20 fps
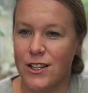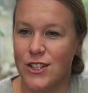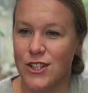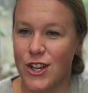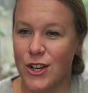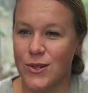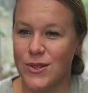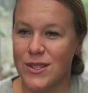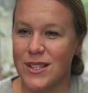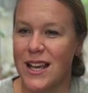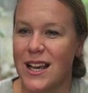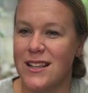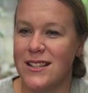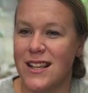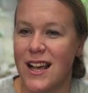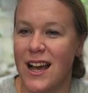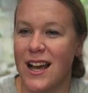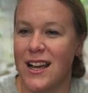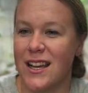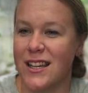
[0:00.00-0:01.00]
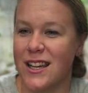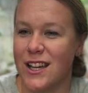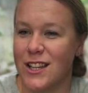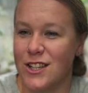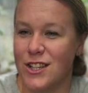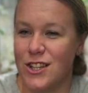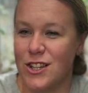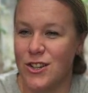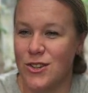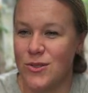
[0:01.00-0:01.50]
Joe says, I
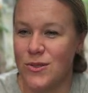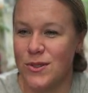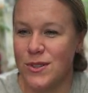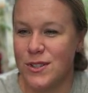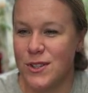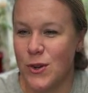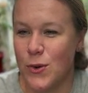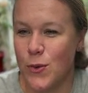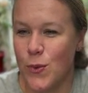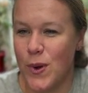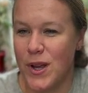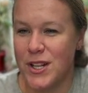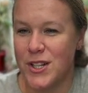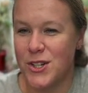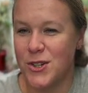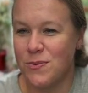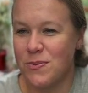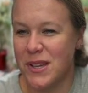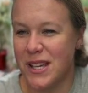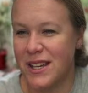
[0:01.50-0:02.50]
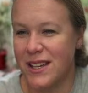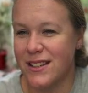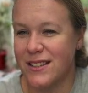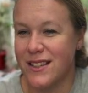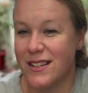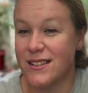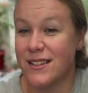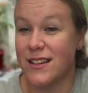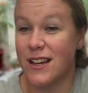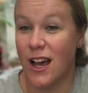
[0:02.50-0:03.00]
used winter
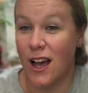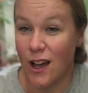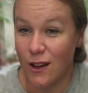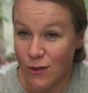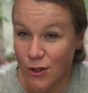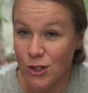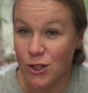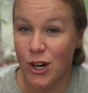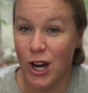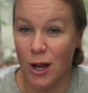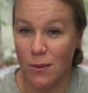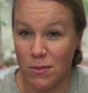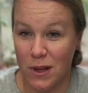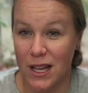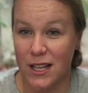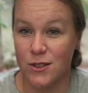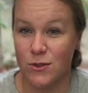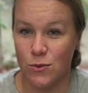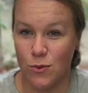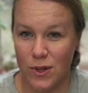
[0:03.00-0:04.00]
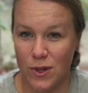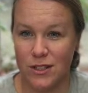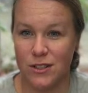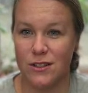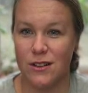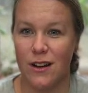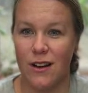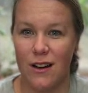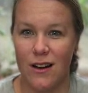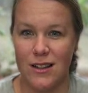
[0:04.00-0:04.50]
peas as a cover crop last
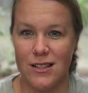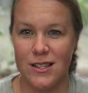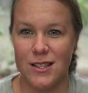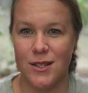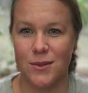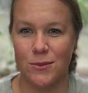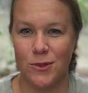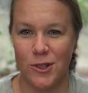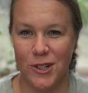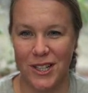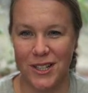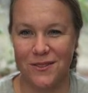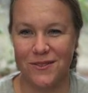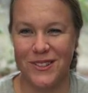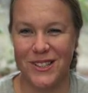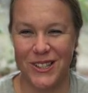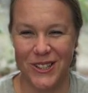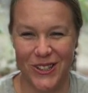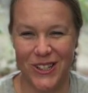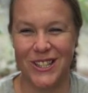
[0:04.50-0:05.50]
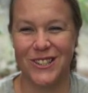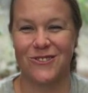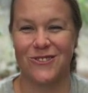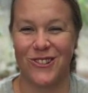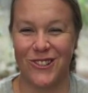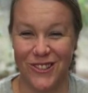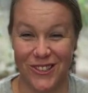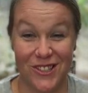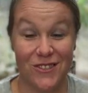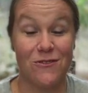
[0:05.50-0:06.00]
winter. Awesome. Green manure
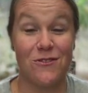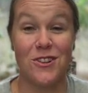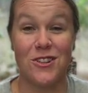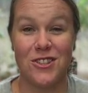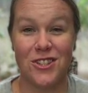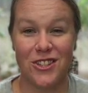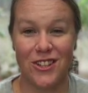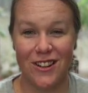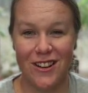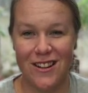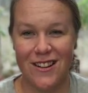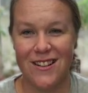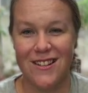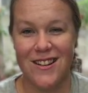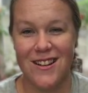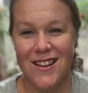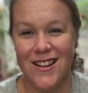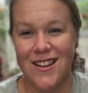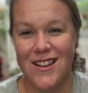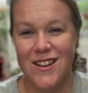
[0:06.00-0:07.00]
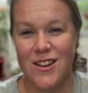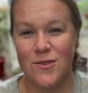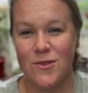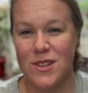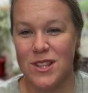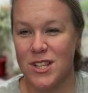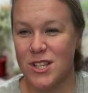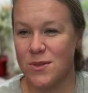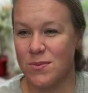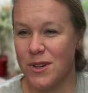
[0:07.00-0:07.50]
rules for sure.
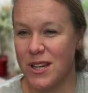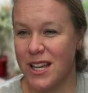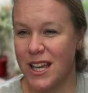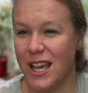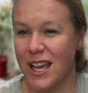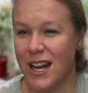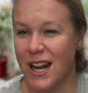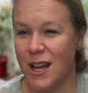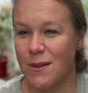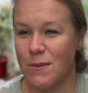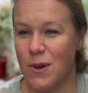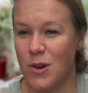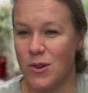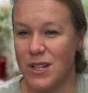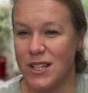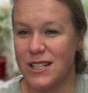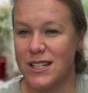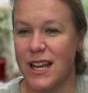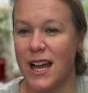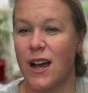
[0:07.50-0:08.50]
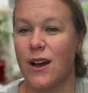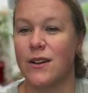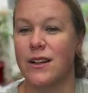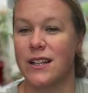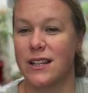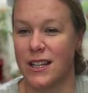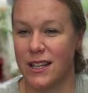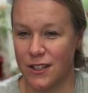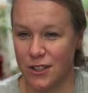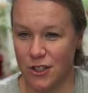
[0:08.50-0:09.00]
When the spring hit, I mowed it down
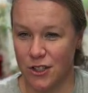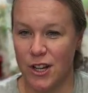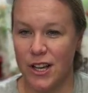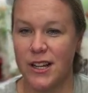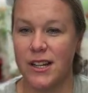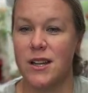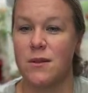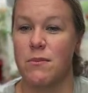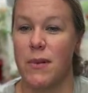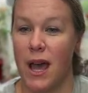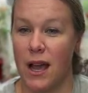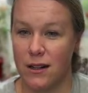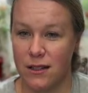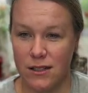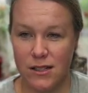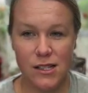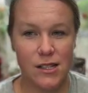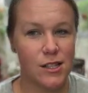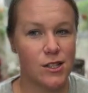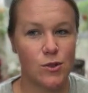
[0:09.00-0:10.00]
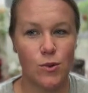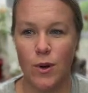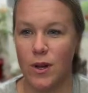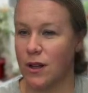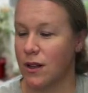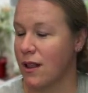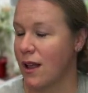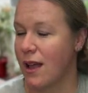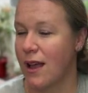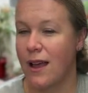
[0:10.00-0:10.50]
and integrated it back into the
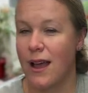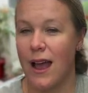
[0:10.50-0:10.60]
soil.